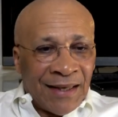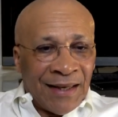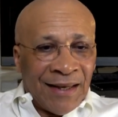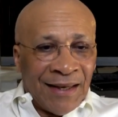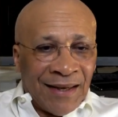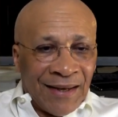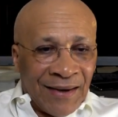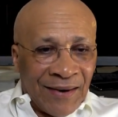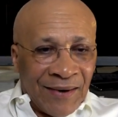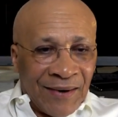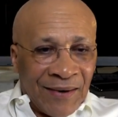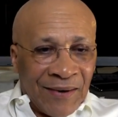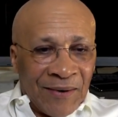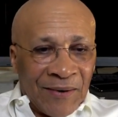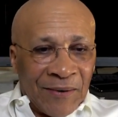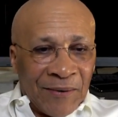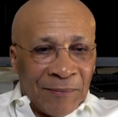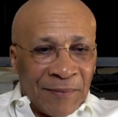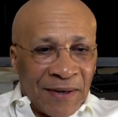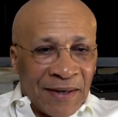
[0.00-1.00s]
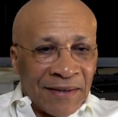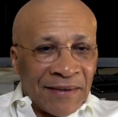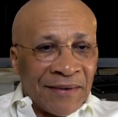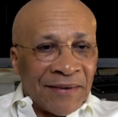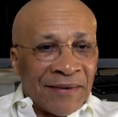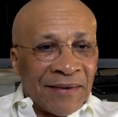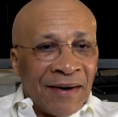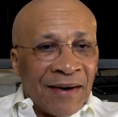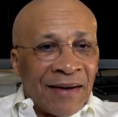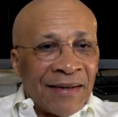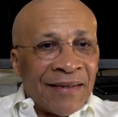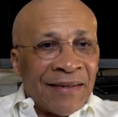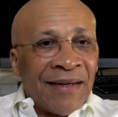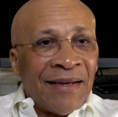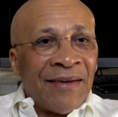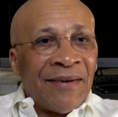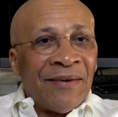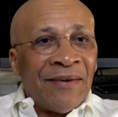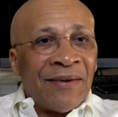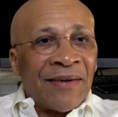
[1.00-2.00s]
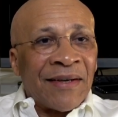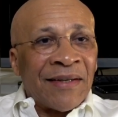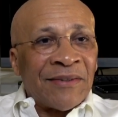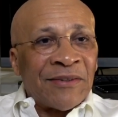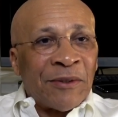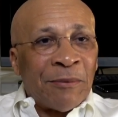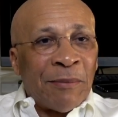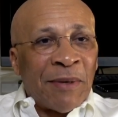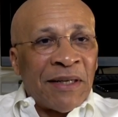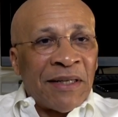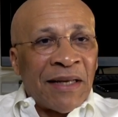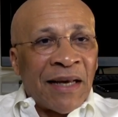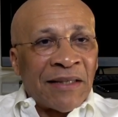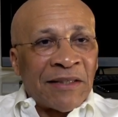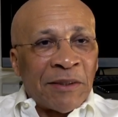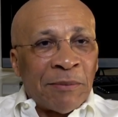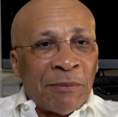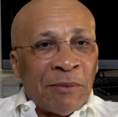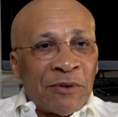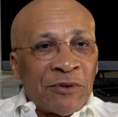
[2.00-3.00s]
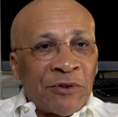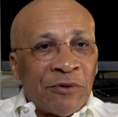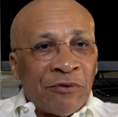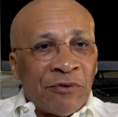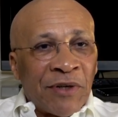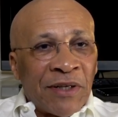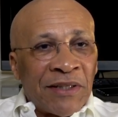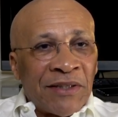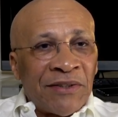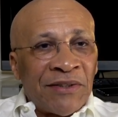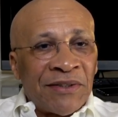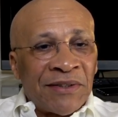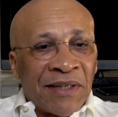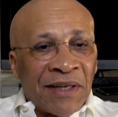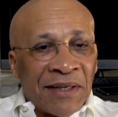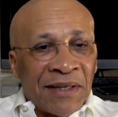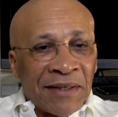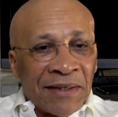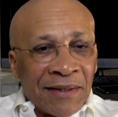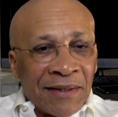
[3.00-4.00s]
Oh my God. Okay, somebody has a bunch of reddish thing.